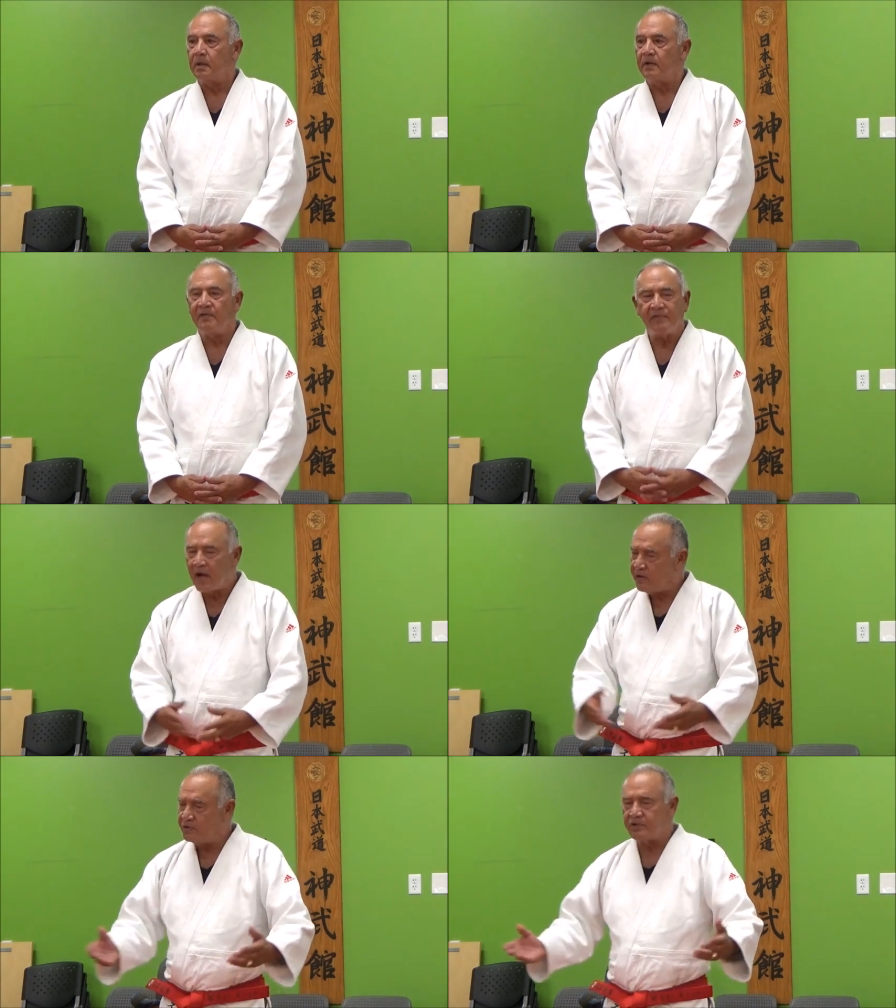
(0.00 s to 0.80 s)
The
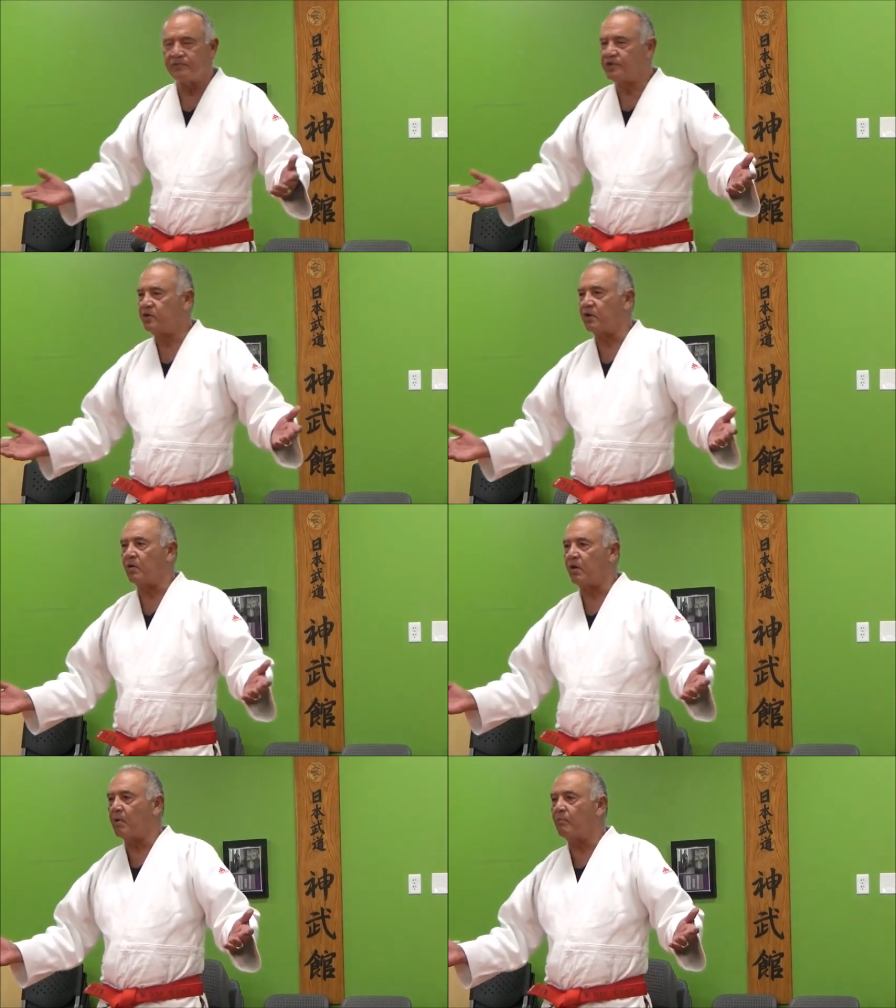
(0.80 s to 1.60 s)
values of
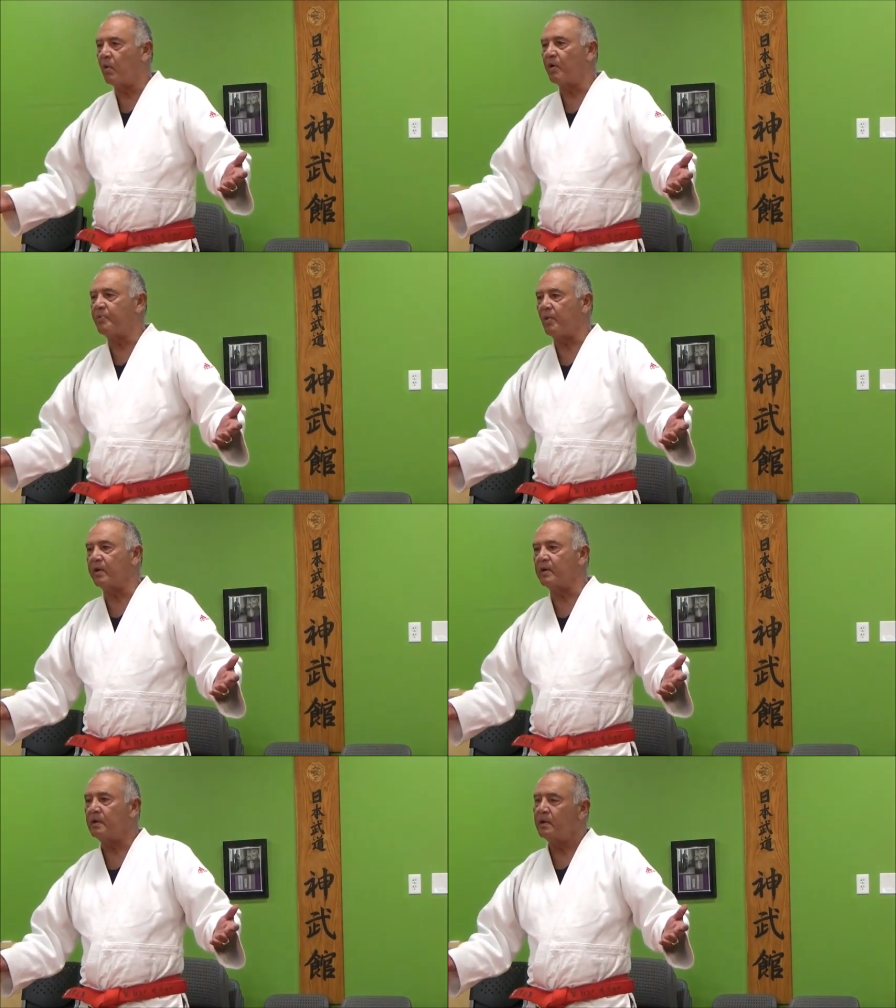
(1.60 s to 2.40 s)
Judo are more
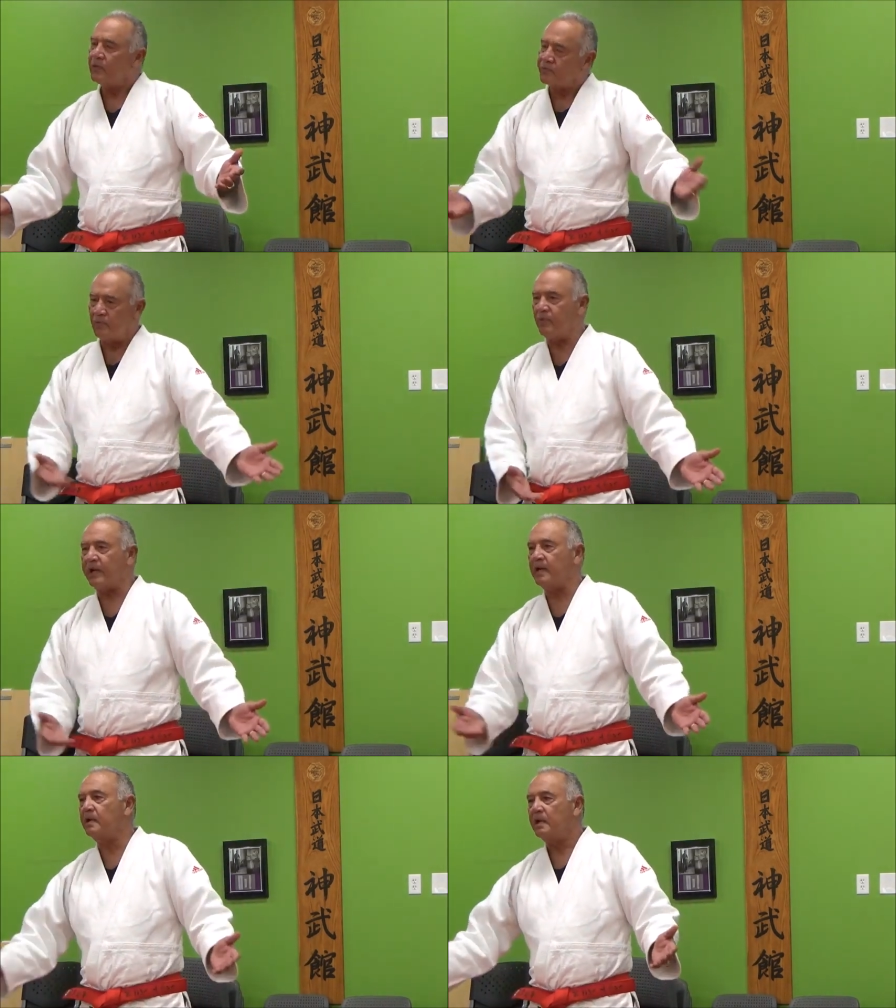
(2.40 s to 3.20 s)
important than
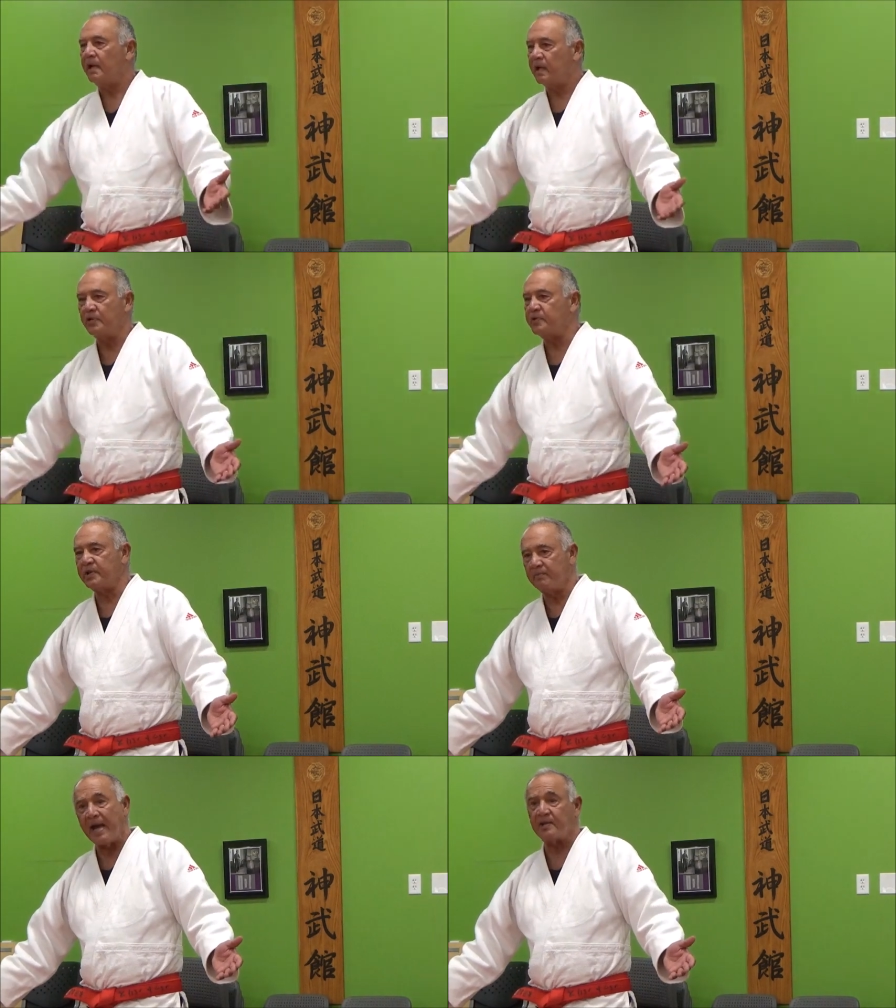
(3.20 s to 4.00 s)
winning and
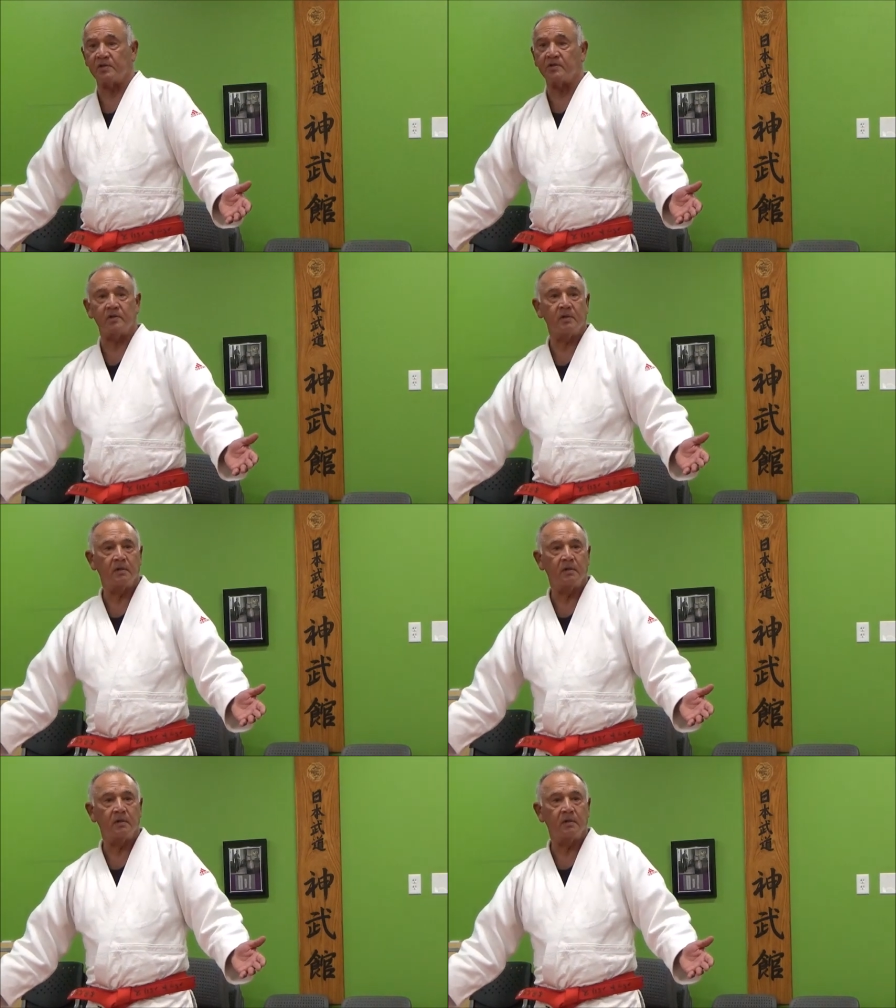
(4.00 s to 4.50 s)
losing matches.